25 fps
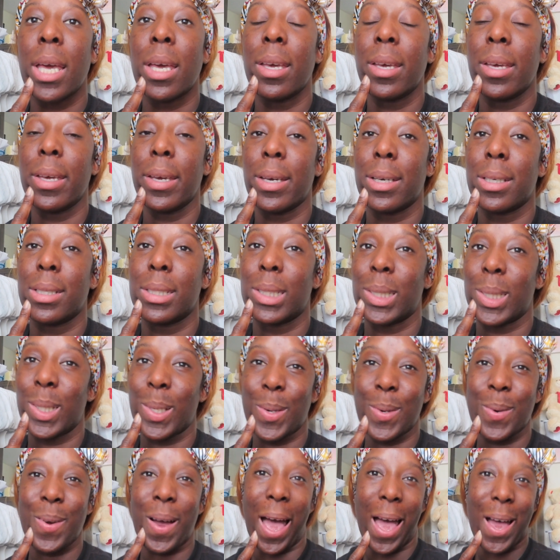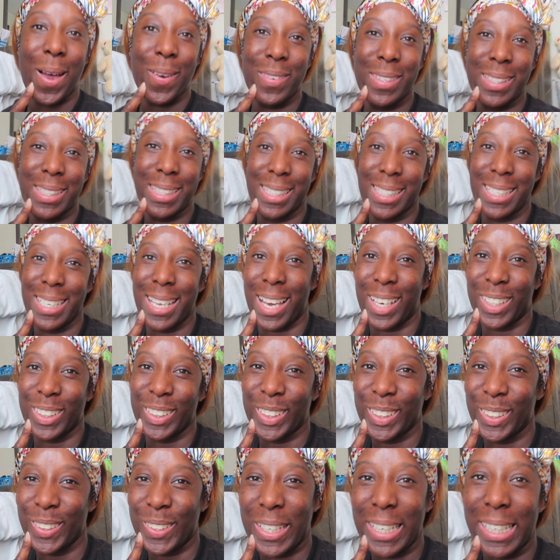yeah, so I will see y'all
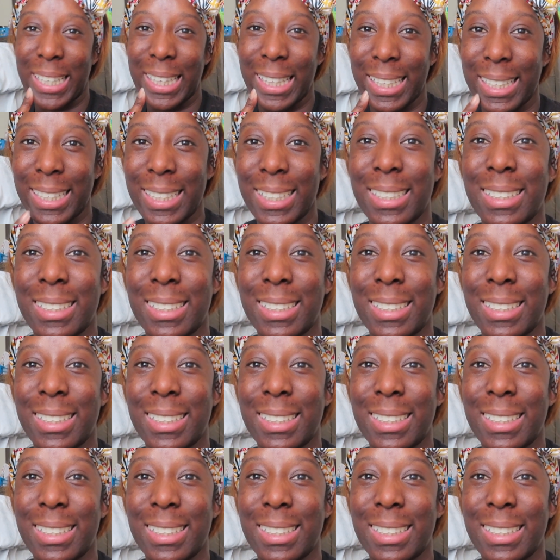shortly.